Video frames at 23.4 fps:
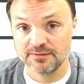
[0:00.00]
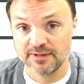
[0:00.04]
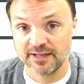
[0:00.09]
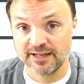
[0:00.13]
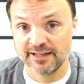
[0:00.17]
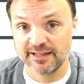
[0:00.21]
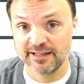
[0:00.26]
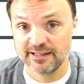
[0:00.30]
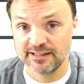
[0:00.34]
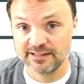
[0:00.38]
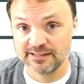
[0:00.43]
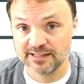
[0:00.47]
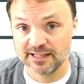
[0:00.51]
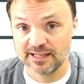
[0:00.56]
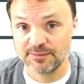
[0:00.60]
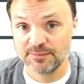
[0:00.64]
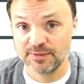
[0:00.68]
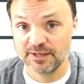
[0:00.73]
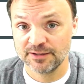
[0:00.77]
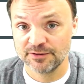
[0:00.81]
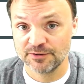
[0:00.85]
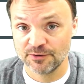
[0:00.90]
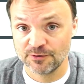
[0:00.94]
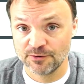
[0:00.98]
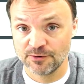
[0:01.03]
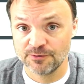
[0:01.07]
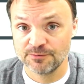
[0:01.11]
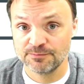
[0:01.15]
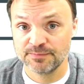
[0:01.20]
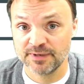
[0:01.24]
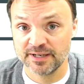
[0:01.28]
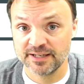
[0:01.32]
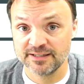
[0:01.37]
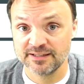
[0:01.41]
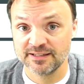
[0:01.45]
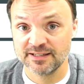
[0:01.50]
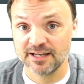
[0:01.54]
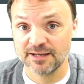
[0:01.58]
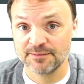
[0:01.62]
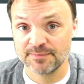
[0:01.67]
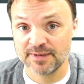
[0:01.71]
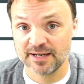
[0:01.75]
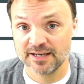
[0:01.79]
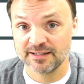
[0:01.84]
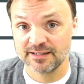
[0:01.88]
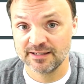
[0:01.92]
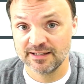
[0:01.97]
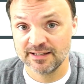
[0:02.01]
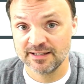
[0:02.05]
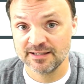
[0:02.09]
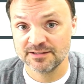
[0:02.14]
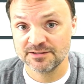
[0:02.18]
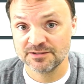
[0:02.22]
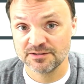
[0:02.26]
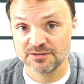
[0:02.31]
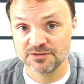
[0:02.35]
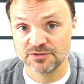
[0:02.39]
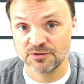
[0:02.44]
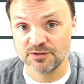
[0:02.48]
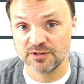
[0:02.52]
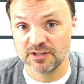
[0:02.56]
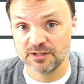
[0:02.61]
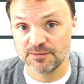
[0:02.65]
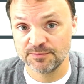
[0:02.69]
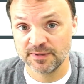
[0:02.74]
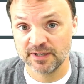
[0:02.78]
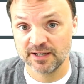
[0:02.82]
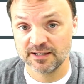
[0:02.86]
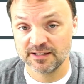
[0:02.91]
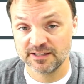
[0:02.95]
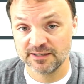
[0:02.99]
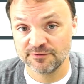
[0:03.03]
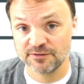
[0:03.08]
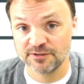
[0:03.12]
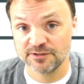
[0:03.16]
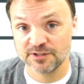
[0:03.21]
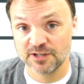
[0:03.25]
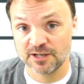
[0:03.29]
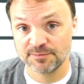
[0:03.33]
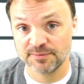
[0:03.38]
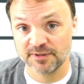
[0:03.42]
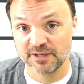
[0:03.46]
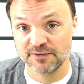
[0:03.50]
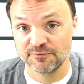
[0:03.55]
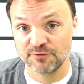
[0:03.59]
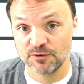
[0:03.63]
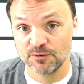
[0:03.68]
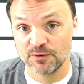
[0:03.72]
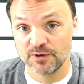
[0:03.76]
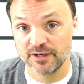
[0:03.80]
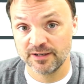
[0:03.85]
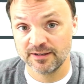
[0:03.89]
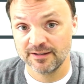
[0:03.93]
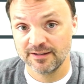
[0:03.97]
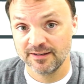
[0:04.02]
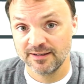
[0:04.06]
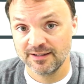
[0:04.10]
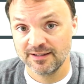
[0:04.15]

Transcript: At any time hit the home button to get back to this so you could pick a different topic if you want.